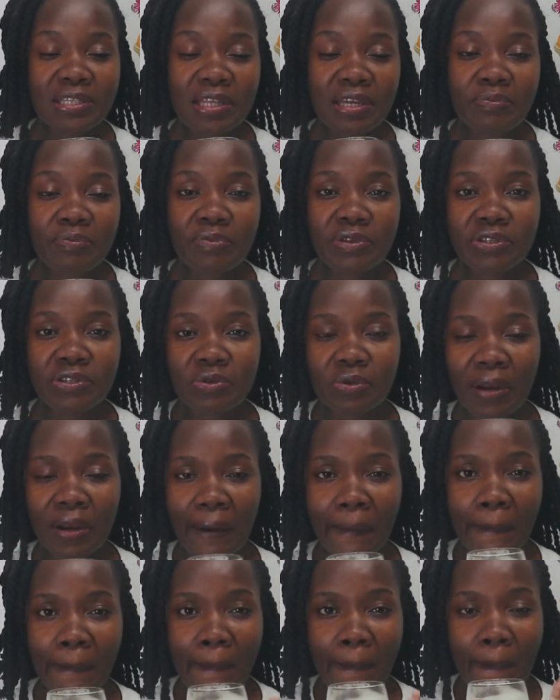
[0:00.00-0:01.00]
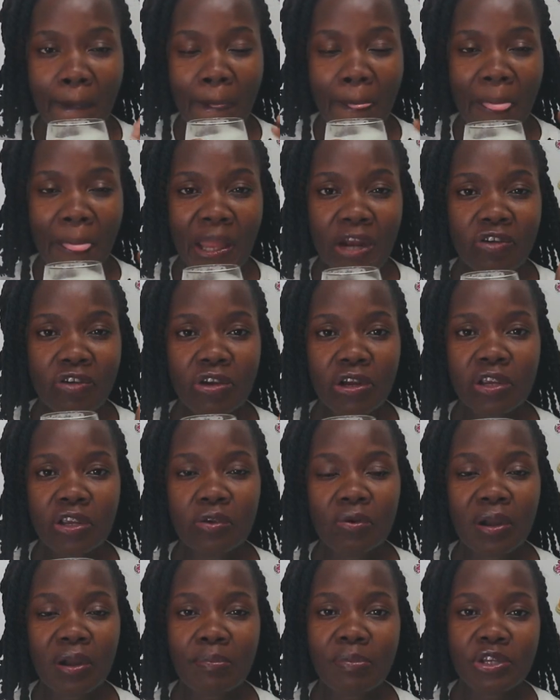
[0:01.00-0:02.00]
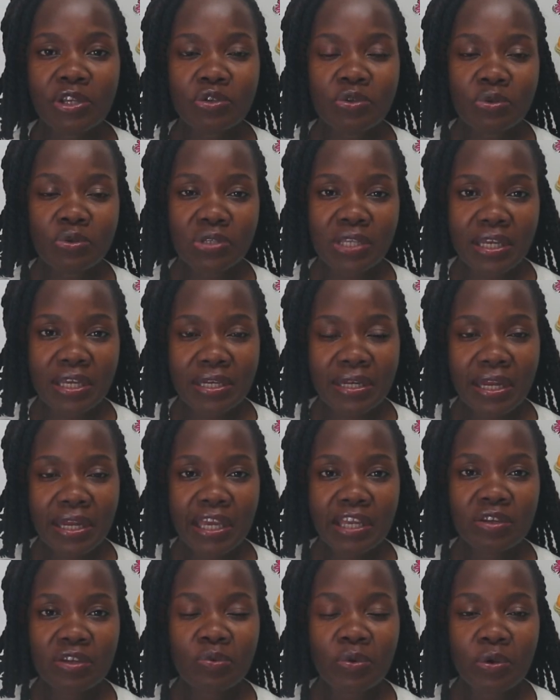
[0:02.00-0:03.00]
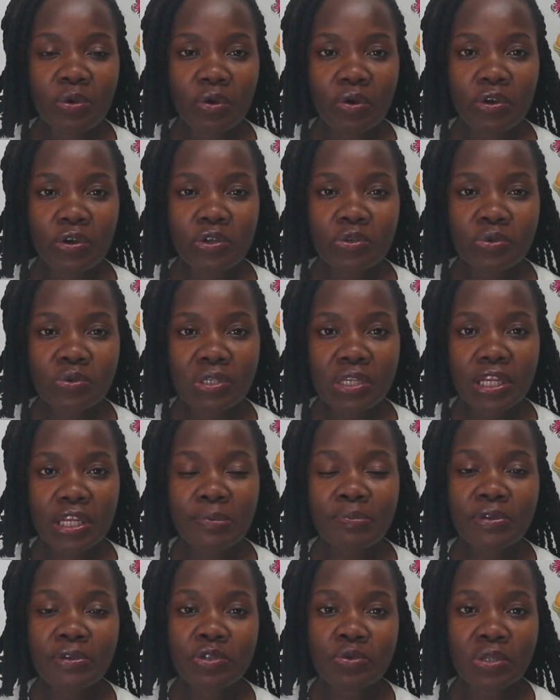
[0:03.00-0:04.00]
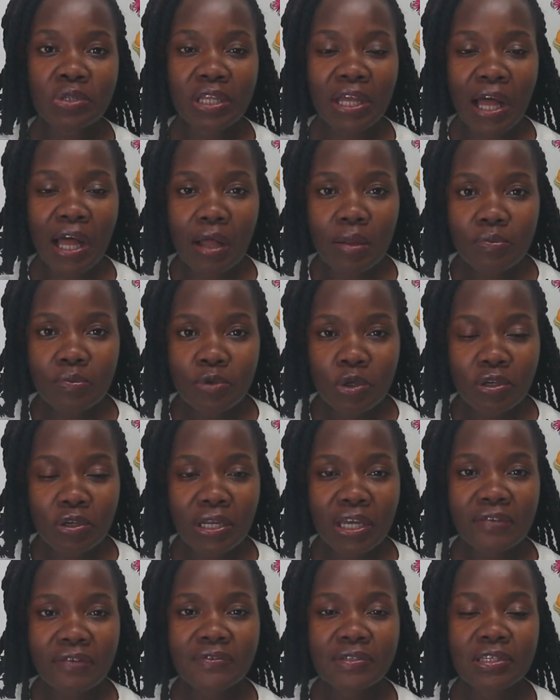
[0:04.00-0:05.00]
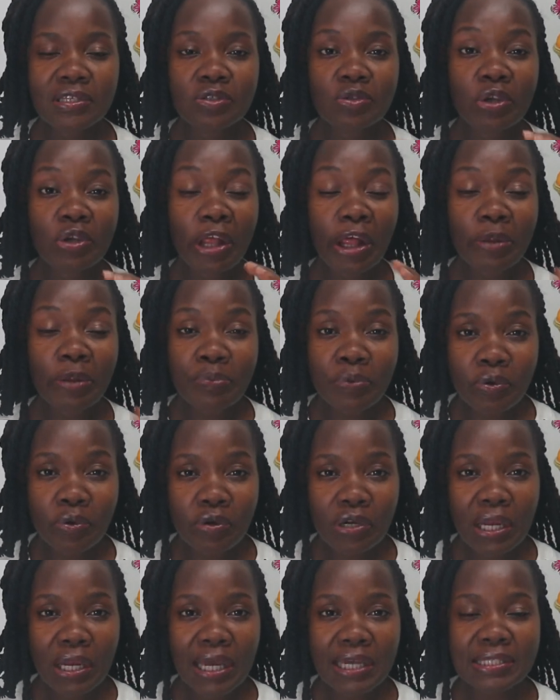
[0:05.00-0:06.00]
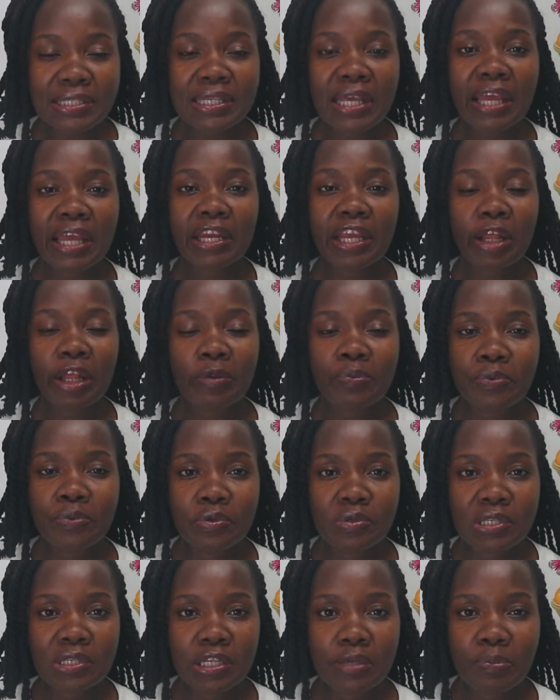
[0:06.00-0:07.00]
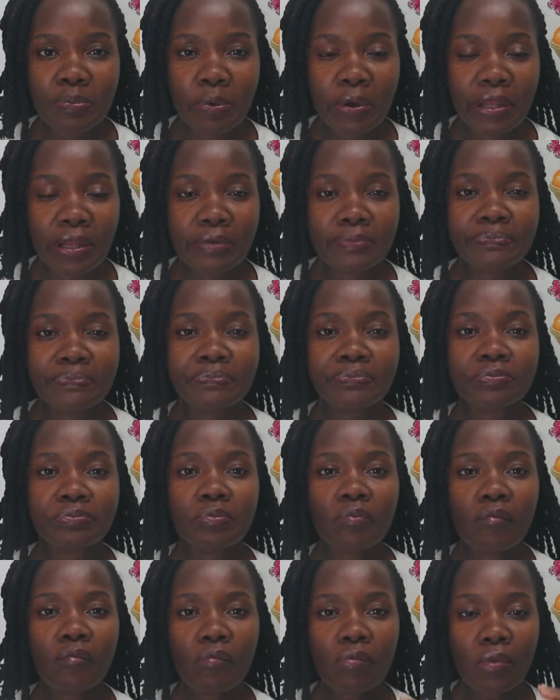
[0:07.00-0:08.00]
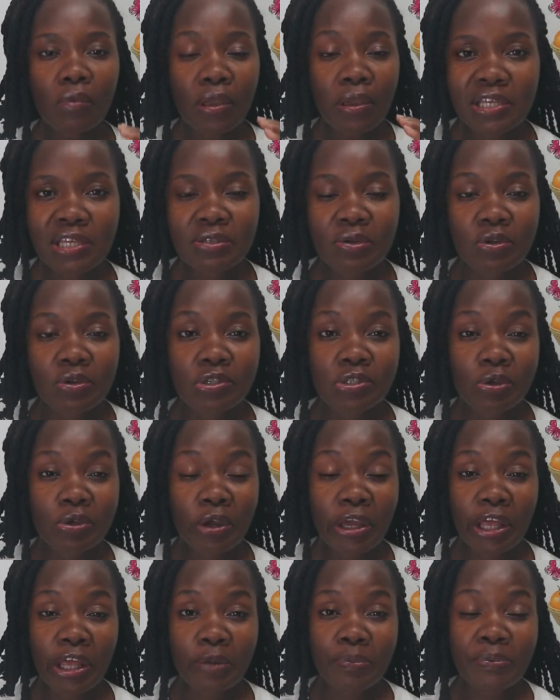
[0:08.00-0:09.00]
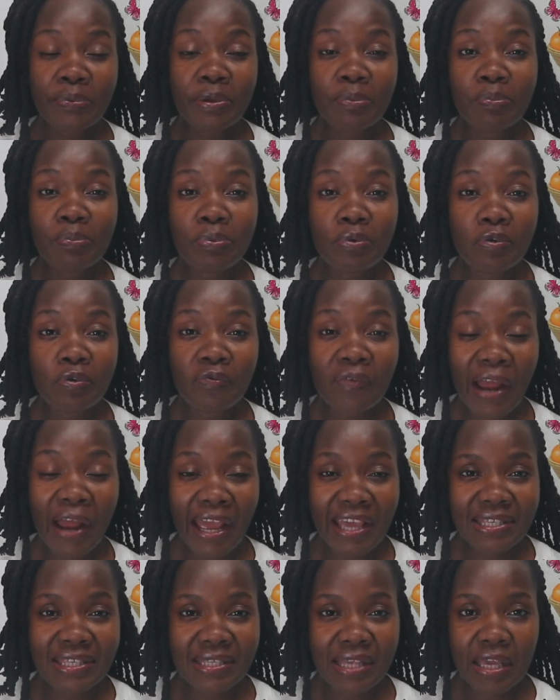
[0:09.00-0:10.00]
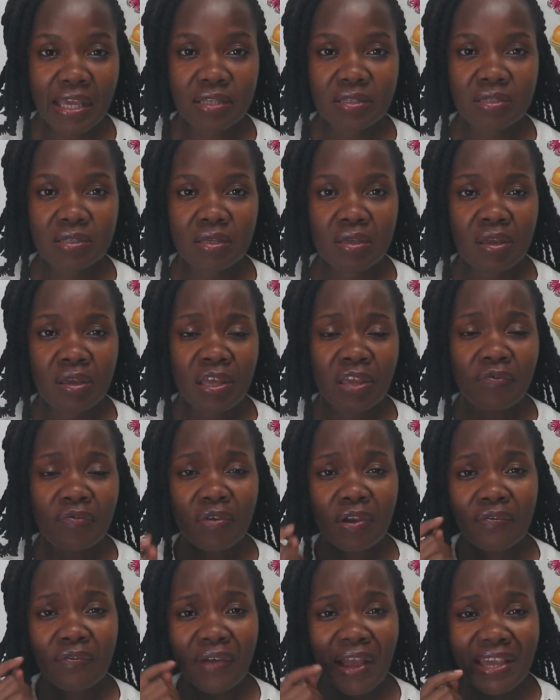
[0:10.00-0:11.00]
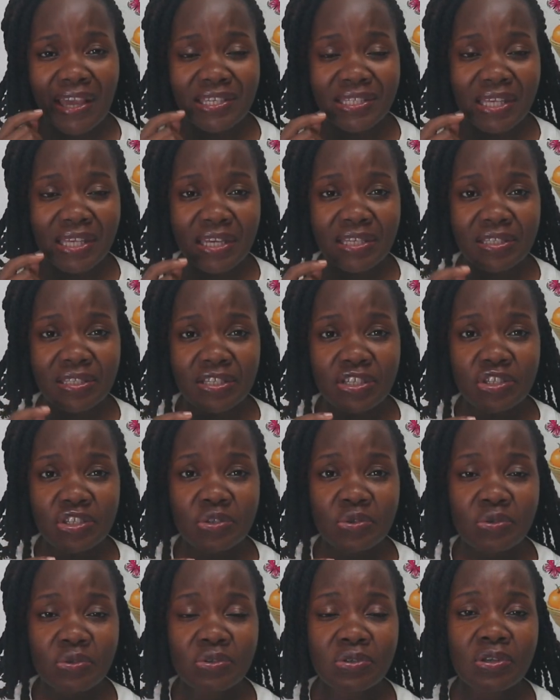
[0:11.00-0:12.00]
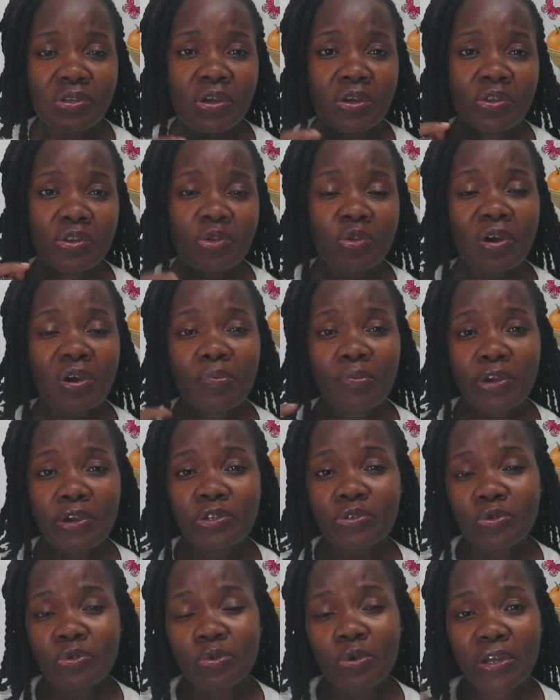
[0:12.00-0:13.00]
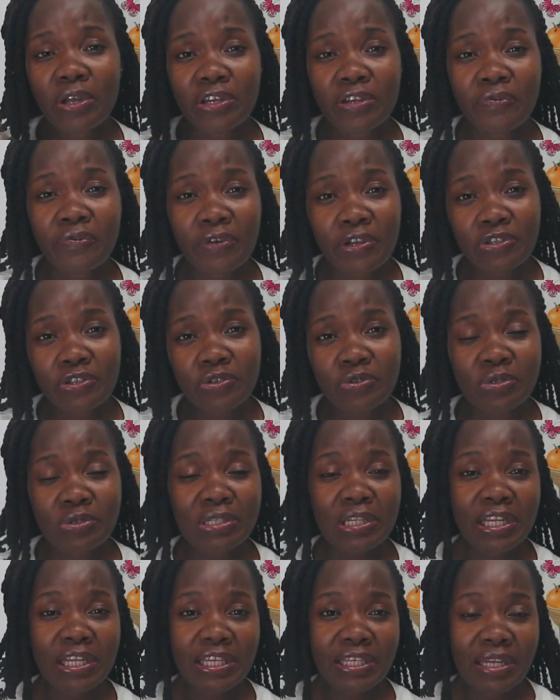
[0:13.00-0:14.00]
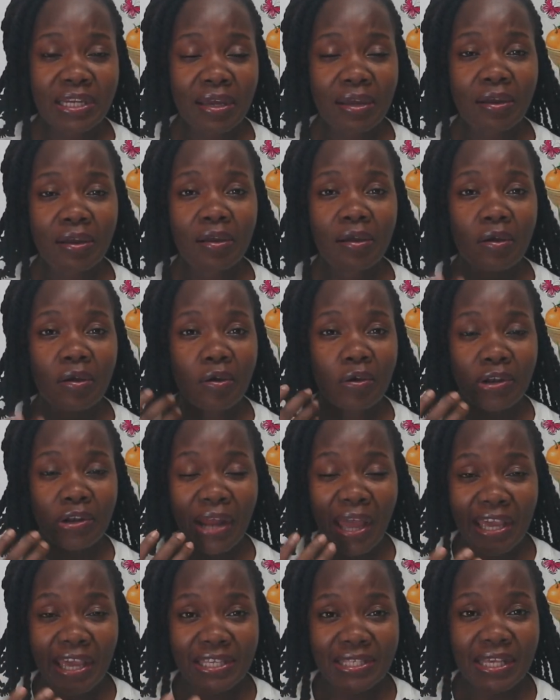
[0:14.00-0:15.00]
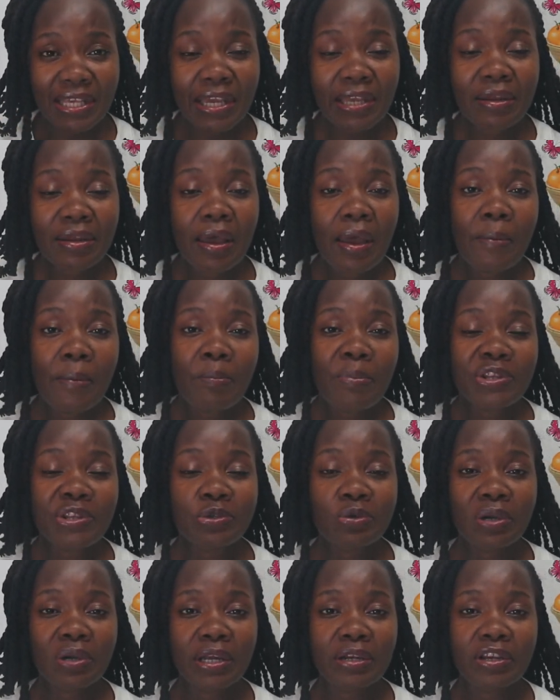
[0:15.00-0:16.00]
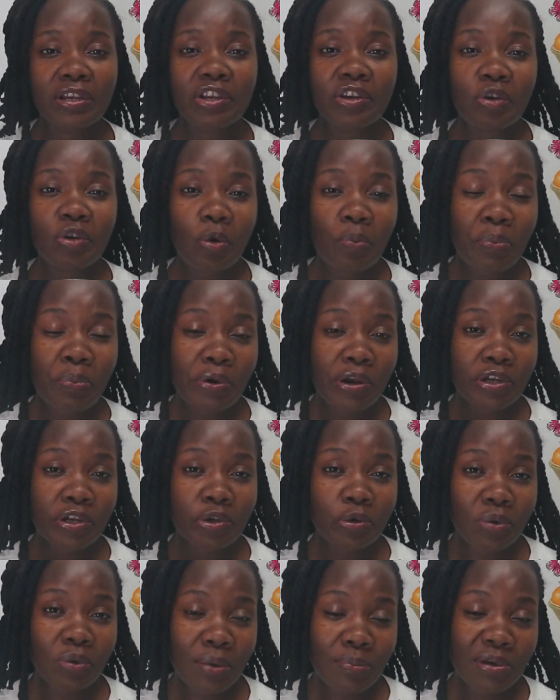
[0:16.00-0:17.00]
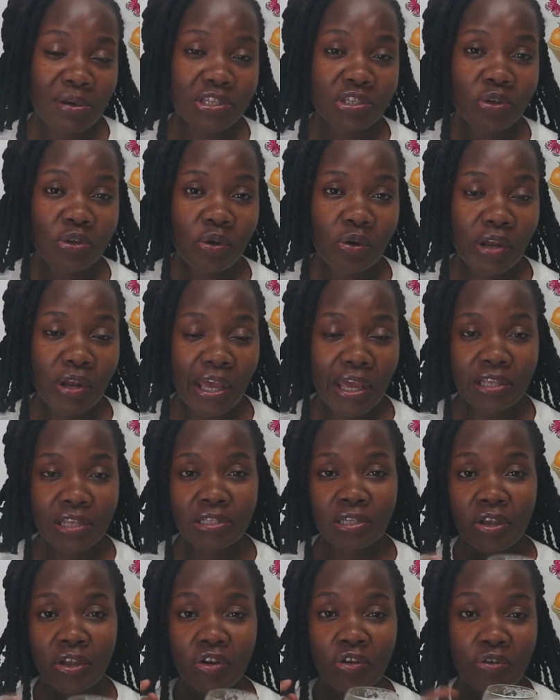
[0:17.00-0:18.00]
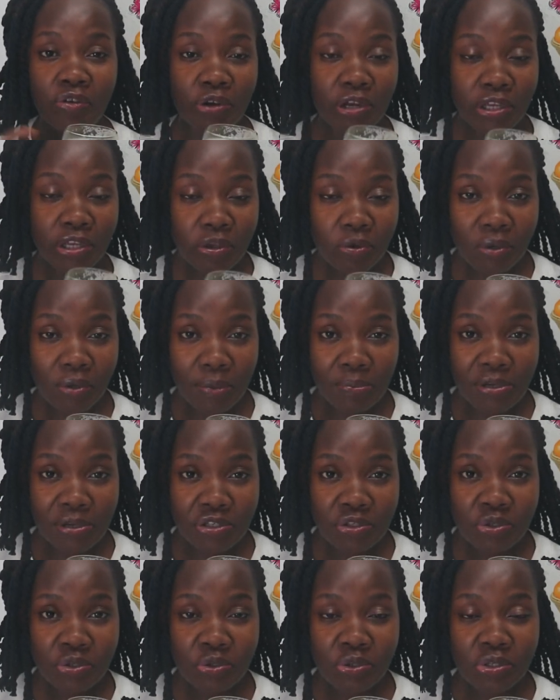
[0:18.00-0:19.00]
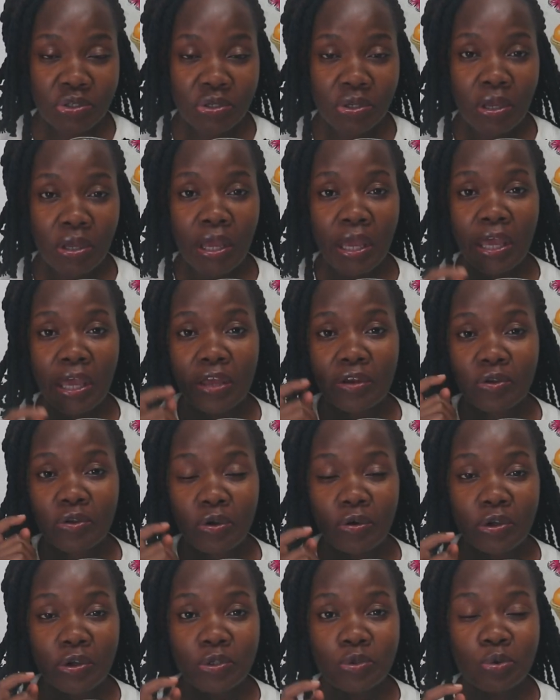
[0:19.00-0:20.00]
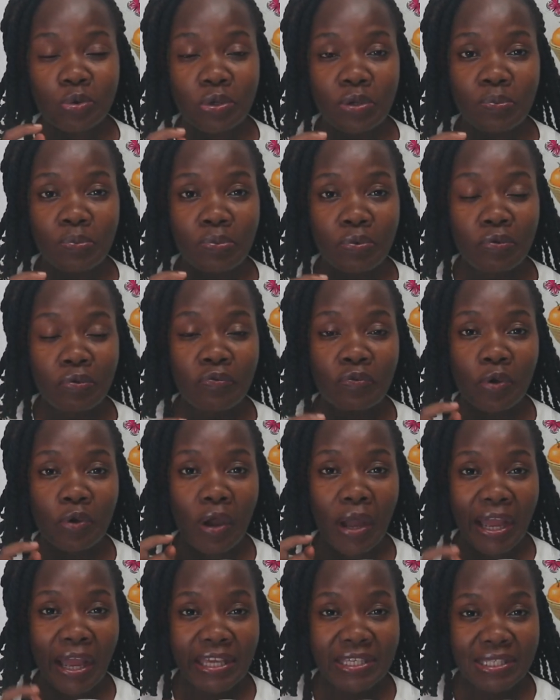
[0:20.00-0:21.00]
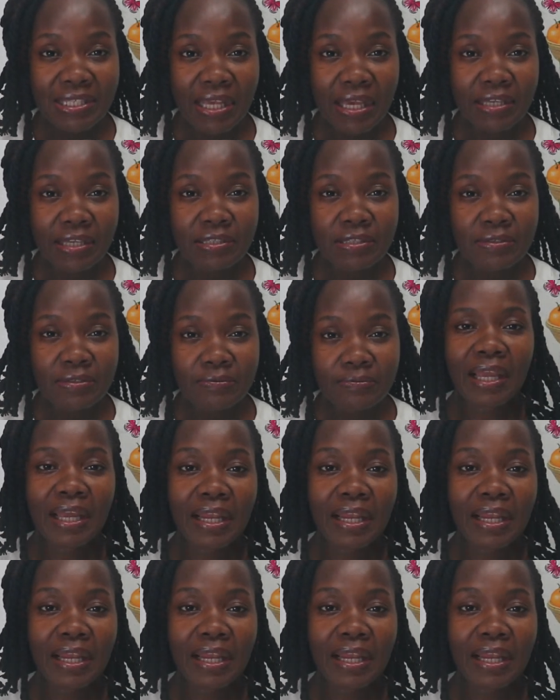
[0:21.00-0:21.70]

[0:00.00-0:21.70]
That means you can drink cucumber juice at night when you are going to sleep. It will calm your nerves, it will help you relax and help you sleep well. Cucumbers also help improve eyesight. If you have eyesight issues, though I'm going to do a different juice later on eyesight, but you can incorporate cucumbers in your diet, drink cucumber juice, and you're going to improve your eyesight.